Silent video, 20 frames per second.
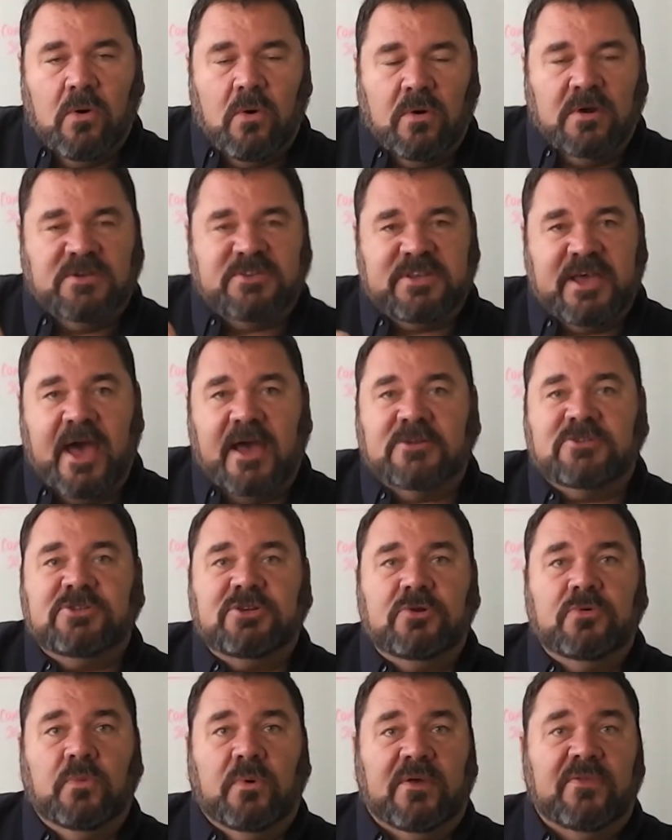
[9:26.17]
or attach
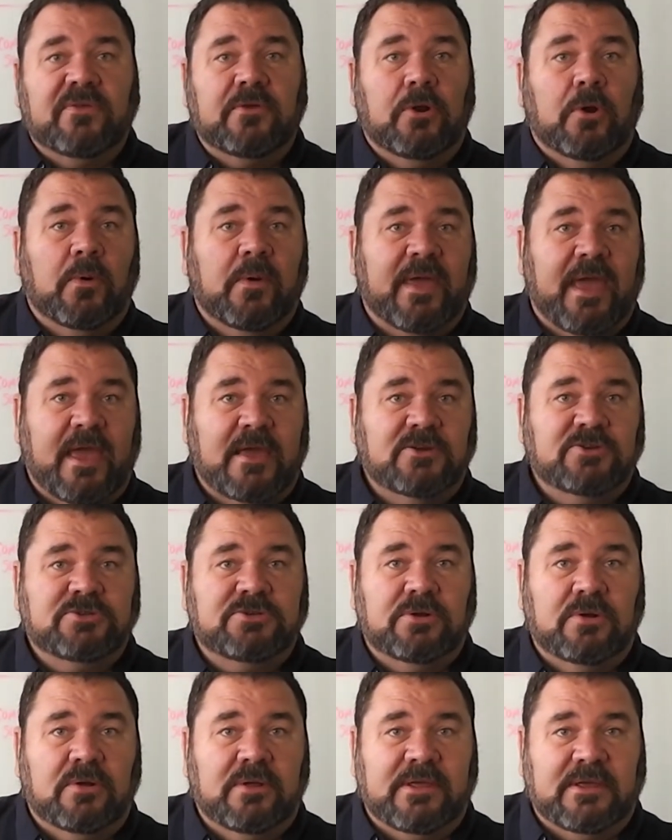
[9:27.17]
it with an
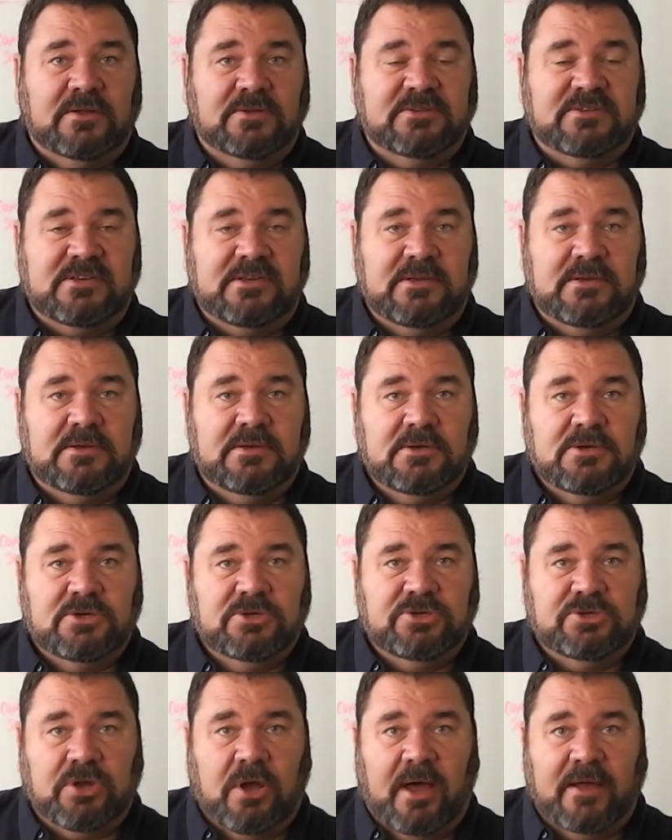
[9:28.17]
occasional Hilti
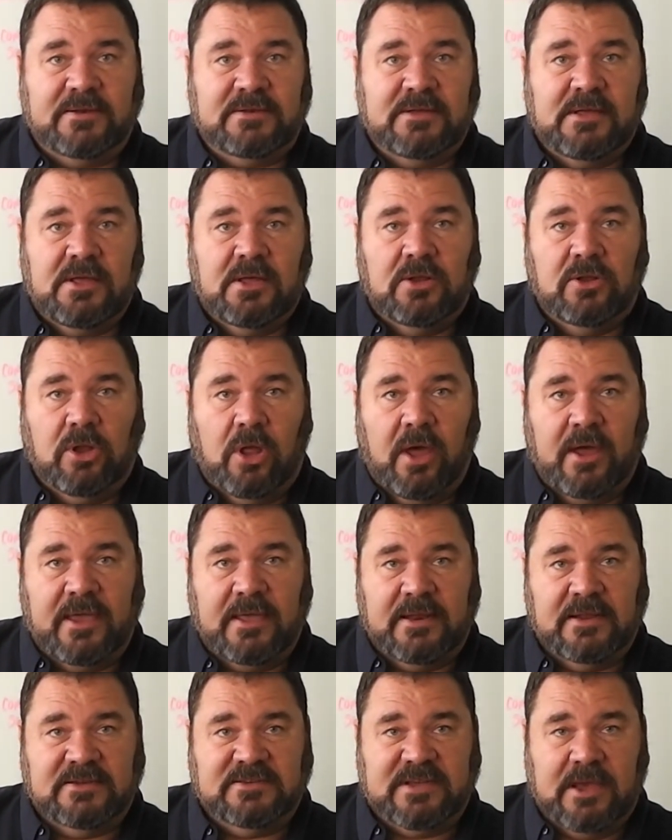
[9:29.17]
shot,
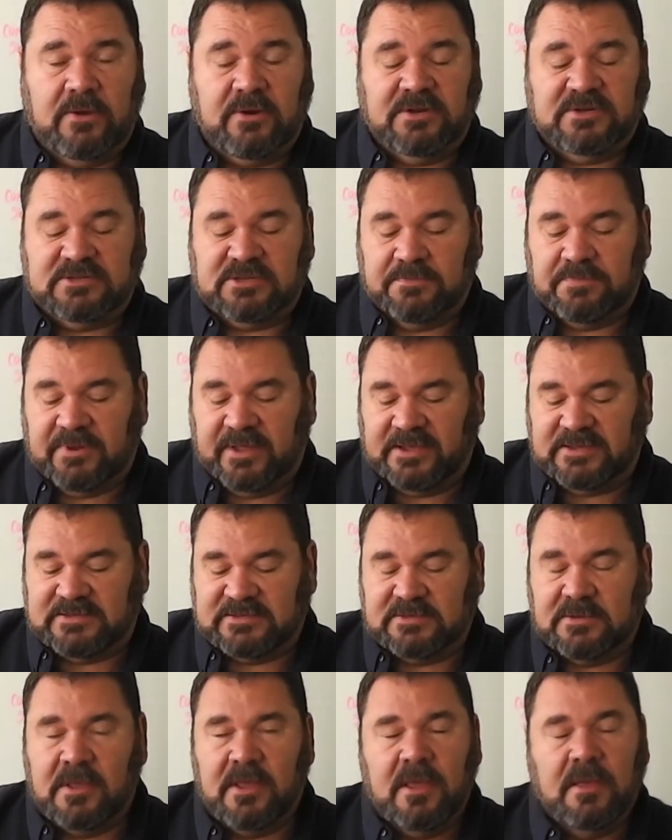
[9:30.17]
locking it down into
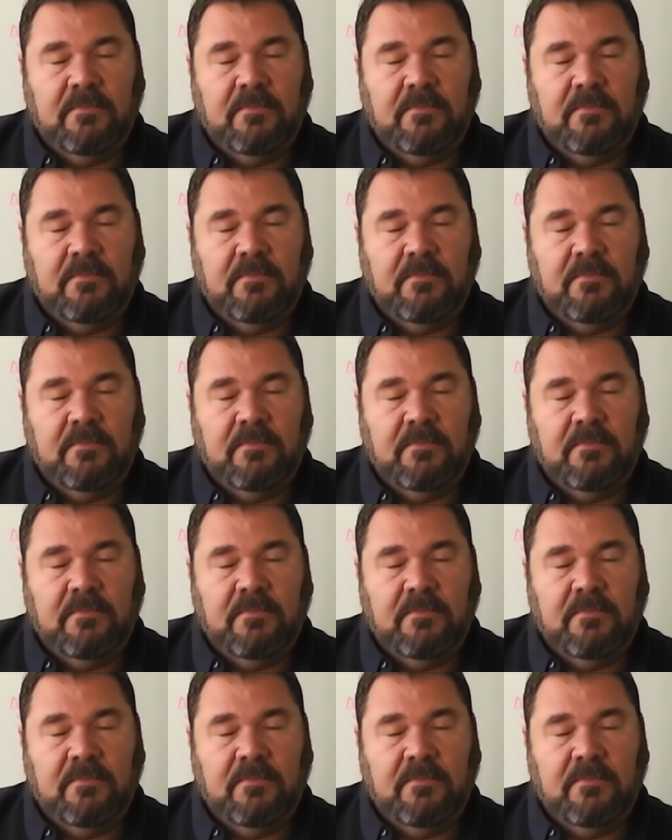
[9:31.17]
place.